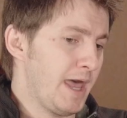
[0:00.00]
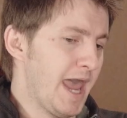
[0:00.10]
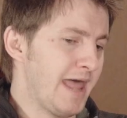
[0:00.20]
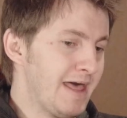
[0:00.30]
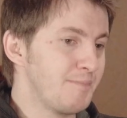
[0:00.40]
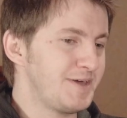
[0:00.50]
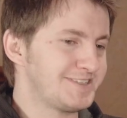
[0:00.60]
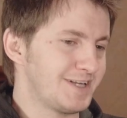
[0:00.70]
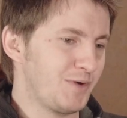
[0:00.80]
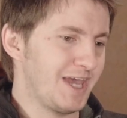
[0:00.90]
And that
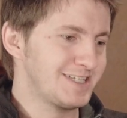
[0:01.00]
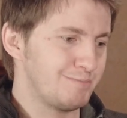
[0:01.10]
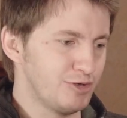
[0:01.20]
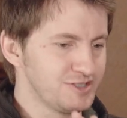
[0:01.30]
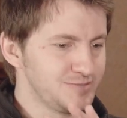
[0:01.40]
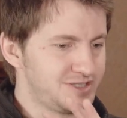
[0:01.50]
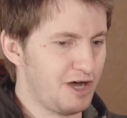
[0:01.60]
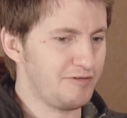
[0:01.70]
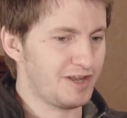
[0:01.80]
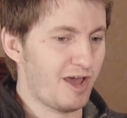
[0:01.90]
means that we get to build some
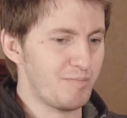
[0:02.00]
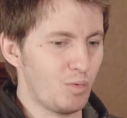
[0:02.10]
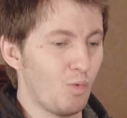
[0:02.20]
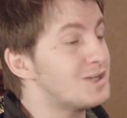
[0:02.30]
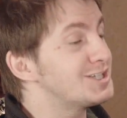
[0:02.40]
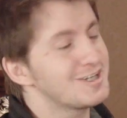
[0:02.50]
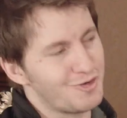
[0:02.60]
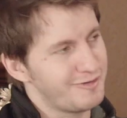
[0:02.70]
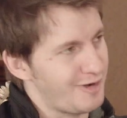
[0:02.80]
stuff that I've been wanting for a